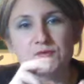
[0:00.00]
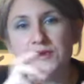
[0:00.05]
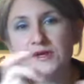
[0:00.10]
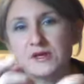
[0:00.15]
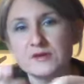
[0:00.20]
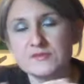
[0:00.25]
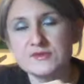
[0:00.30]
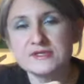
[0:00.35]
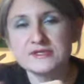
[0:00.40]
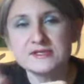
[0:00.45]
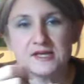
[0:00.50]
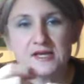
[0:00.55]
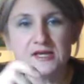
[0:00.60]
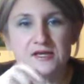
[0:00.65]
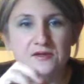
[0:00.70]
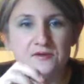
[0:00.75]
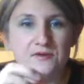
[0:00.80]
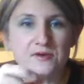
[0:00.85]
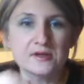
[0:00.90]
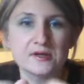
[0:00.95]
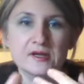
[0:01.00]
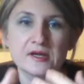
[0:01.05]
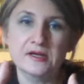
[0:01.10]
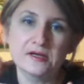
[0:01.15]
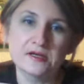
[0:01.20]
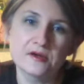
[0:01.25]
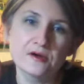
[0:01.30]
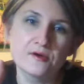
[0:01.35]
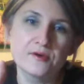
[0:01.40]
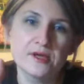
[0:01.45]
make a mistake, you can kind
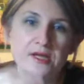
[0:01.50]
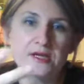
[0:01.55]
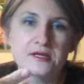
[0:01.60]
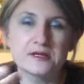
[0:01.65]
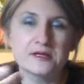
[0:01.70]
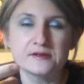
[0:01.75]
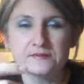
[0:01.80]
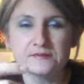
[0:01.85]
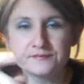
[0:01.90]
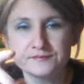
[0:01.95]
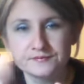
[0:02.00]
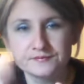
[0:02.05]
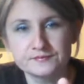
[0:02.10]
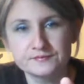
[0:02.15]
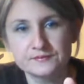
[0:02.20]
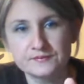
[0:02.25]
of go in and,